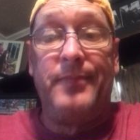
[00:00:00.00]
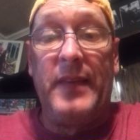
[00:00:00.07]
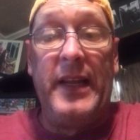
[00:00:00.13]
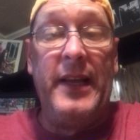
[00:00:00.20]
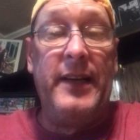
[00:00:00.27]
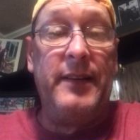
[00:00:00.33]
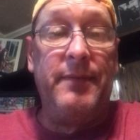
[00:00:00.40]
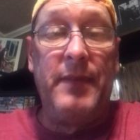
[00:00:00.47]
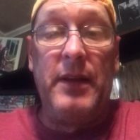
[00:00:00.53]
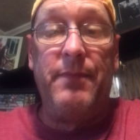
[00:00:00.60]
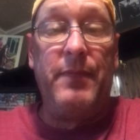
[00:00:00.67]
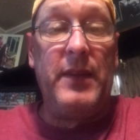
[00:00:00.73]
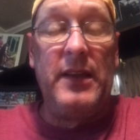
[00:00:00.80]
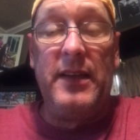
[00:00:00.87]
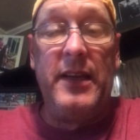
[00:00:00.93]
and
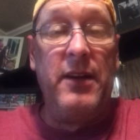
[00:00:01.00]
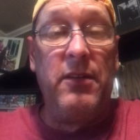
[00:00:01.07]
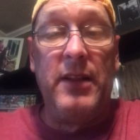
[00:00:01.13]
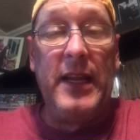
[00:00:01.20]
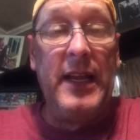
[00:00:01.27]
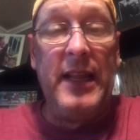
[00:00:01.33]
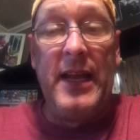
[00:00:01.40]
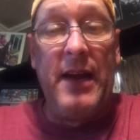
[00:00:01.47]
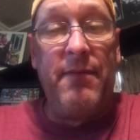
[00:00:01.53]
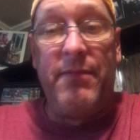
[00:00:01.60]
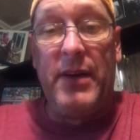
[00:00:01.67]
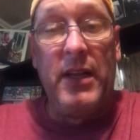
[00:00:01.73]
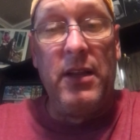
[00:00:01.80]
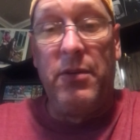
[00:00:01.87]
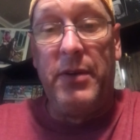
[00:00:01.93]
here lately, I'm
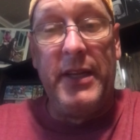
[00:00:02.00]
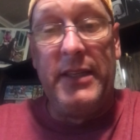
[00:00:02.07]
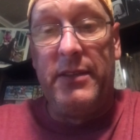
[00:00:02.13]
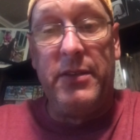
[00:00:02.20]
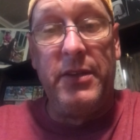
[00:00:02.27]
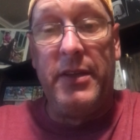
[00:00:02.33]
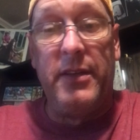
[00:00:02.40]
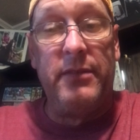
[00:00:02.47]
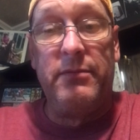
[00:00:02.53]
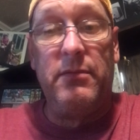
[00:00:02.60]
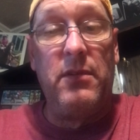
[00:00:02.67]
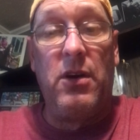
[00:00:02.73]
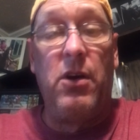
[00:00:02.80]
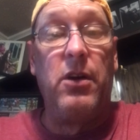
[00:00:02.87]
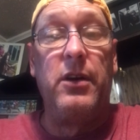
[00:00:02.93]
following into the
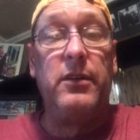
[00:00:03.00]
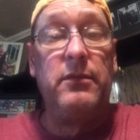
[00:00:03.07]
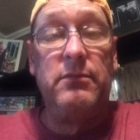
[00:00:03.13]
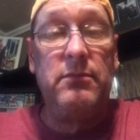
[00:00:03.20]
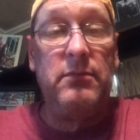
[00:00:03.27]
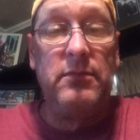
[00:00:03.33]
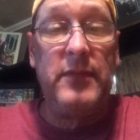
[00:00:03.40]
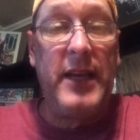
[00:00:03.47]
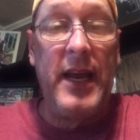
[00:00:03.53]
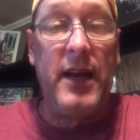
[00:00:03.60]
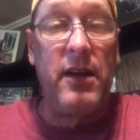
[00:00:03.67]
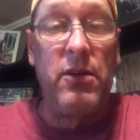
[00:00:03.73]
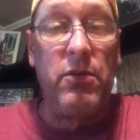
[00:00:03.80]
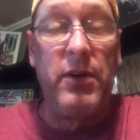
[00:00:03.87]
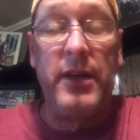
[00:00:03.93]
aren't
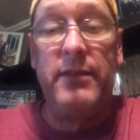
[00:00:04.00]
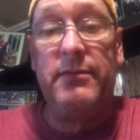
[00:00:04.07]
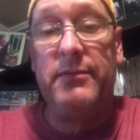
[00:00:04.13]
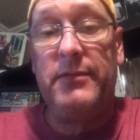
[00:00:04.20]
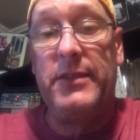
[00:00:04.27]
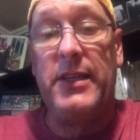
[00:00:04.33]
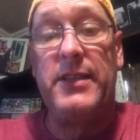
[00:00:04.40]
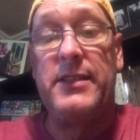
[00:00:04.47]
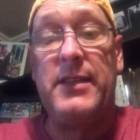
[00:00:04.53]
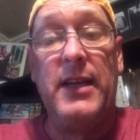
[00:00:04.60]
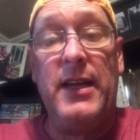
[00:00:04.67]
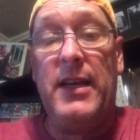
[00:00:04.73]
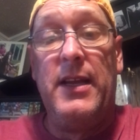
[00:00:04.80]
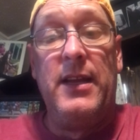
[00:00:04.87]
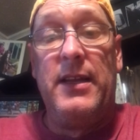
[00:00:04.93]
category because
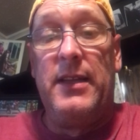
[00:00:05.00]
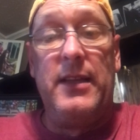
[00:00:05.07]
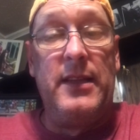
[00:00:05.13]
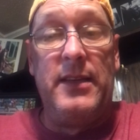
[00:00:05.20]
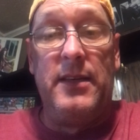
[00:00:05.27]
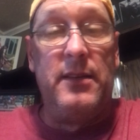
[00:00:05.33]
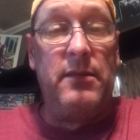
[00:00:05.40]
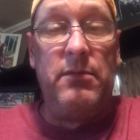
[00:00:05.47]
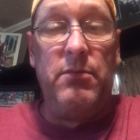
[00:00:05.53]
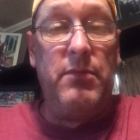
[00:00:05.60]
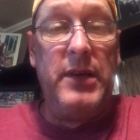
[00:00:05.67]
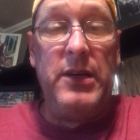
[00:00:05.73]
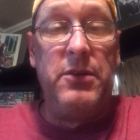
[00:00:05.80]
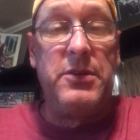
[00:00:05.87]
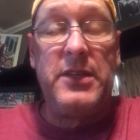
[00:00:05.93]
the
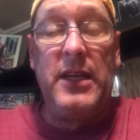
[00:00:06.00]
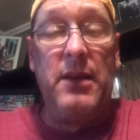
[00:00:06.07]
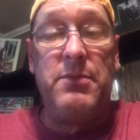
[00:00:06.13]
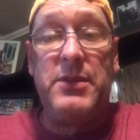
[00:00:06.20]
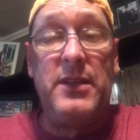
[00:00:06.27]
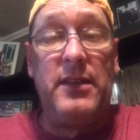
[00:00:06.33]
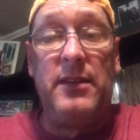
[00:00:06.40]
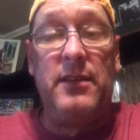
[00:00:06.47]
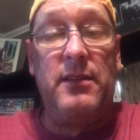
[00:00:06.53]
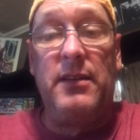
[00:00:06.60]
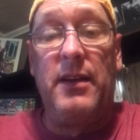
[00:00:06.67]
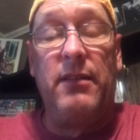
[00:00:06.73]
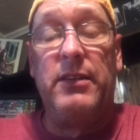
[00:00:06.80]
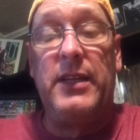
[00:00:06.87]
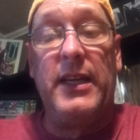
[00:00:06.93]
meter skips and
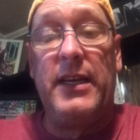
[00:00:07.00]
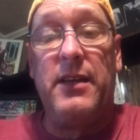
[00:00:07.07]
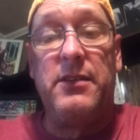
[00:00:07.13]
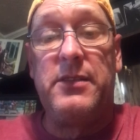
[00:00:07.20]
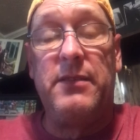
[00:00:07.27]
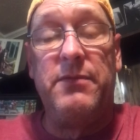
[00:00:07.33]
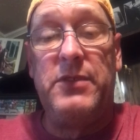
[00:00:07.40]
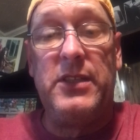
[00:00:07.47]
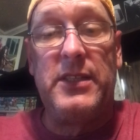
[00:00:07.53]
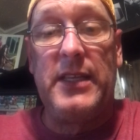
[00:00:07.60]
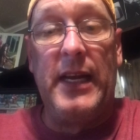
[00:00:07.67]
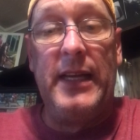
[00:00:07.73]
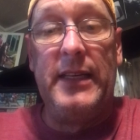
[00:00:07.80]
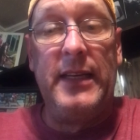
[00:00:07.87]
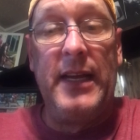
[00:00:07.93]
everything else have just
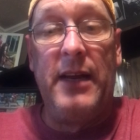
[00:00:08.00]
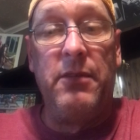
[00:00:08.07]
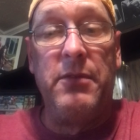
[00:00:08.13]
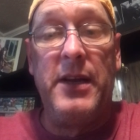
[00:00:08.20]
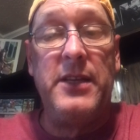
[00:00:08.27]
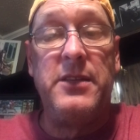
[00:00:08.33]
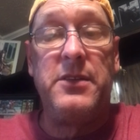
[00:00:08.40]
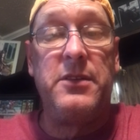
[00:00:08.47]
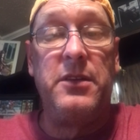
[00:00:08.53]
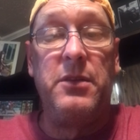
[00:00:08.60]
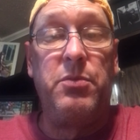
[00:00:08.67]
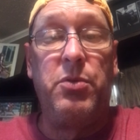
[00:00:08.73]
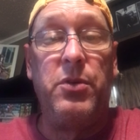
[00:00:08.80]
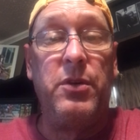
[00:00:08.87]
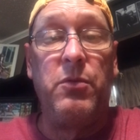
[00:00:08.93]
gotten outrageous to the
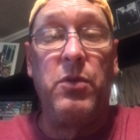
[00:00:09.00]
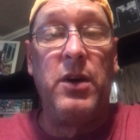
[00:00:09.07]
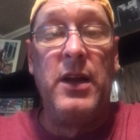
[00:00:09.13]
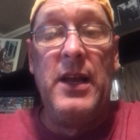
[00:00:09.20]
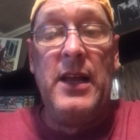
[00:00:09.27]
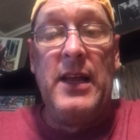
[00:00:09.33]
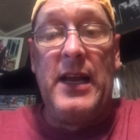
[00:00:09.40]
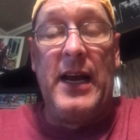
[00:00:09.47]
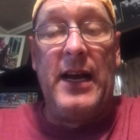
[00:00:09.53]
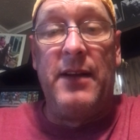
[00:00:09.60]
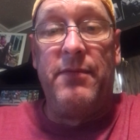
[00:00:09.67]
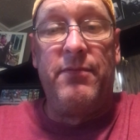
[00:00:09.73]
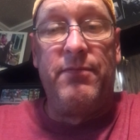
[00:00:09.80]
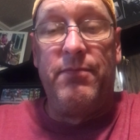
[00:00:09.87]
point where I've